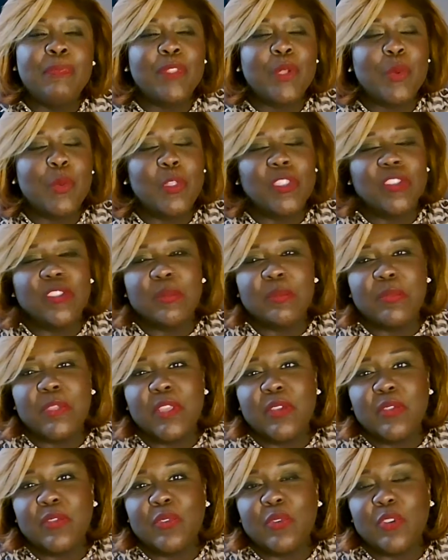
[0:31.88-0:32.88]
What does it
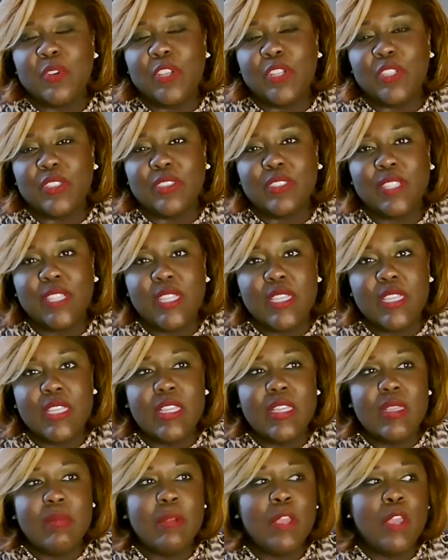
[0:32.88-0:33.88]
mean for your
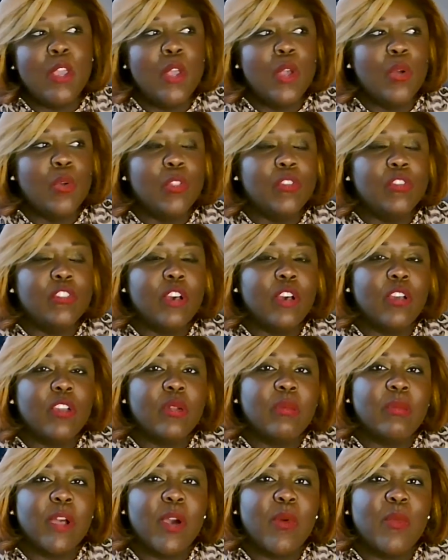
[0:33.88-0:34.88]
team? We've talked
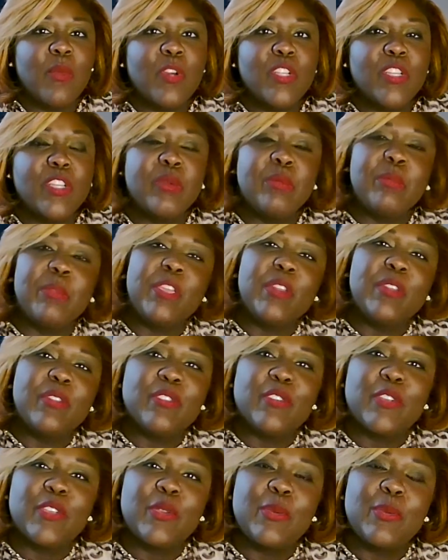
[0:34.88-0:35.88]
about what it could mean
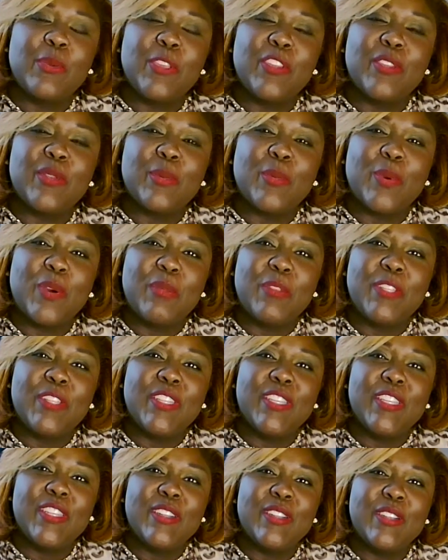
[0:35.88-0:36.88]
for you as a woman
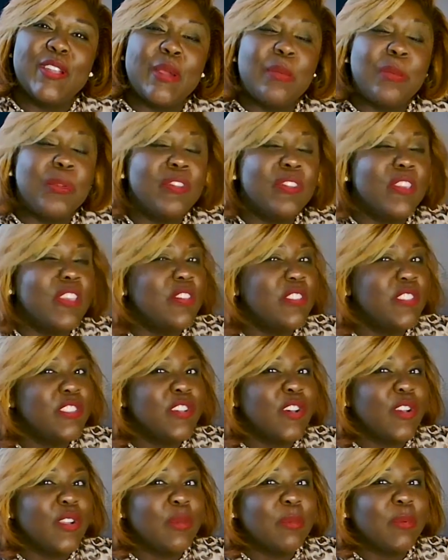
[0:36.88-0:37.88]
leader, and we've even
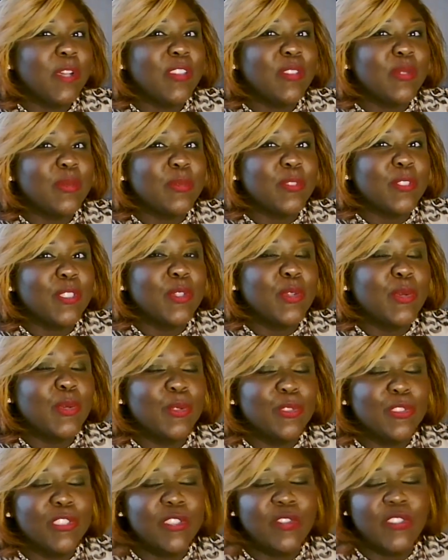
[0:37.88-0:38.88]
talked about some really
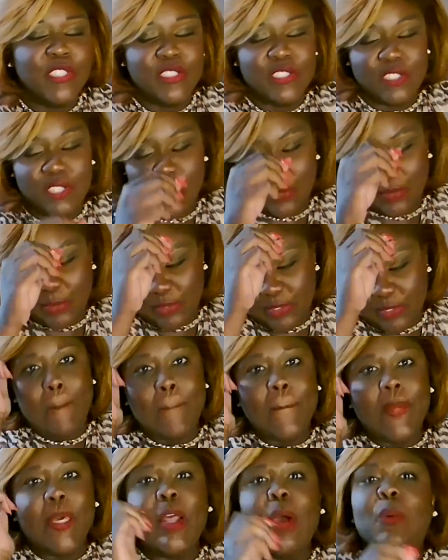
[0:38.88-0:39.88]
cool TV shows.
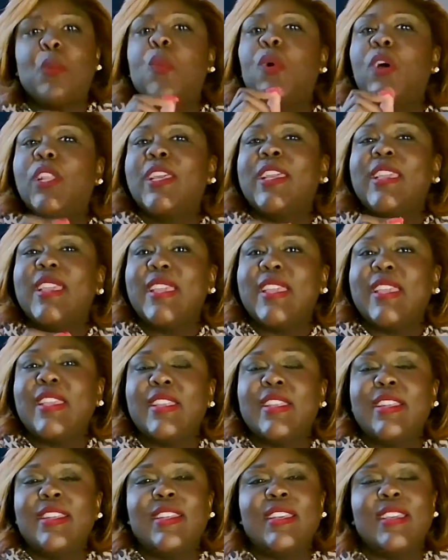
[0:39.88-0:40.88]
But I want to
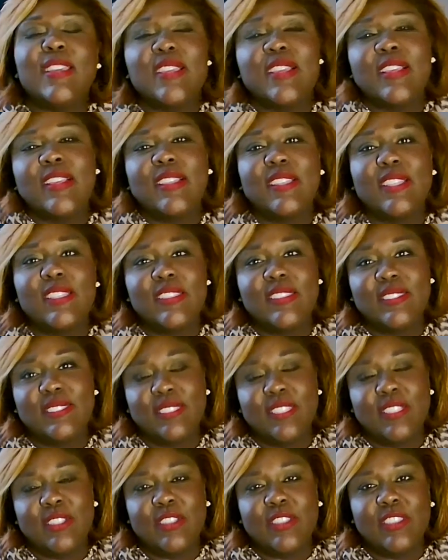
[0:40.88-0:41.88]
end this
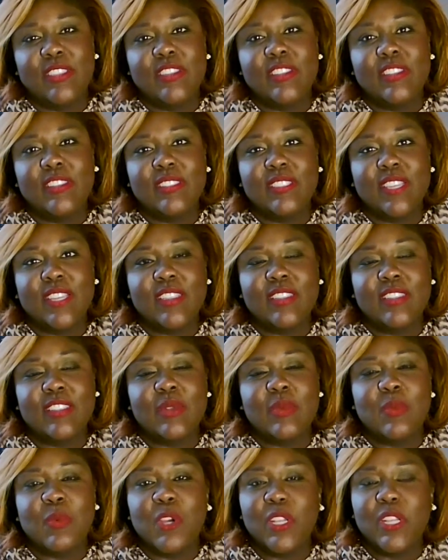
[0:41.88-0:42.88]
series
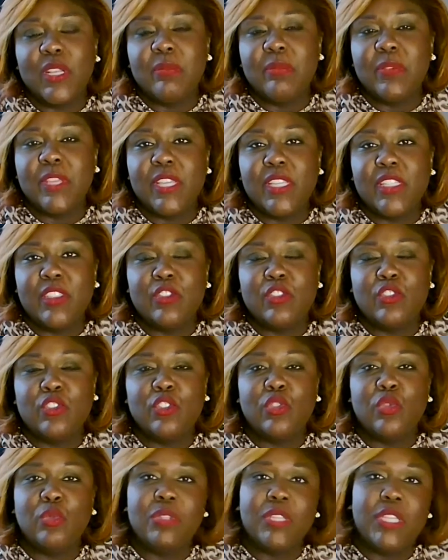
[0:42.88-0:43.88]
discussing what it means
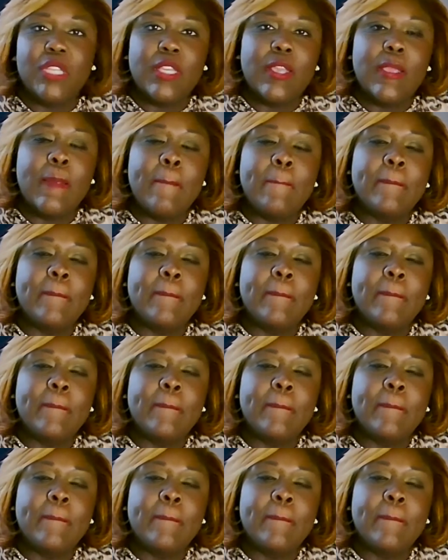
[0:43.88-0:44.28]
to be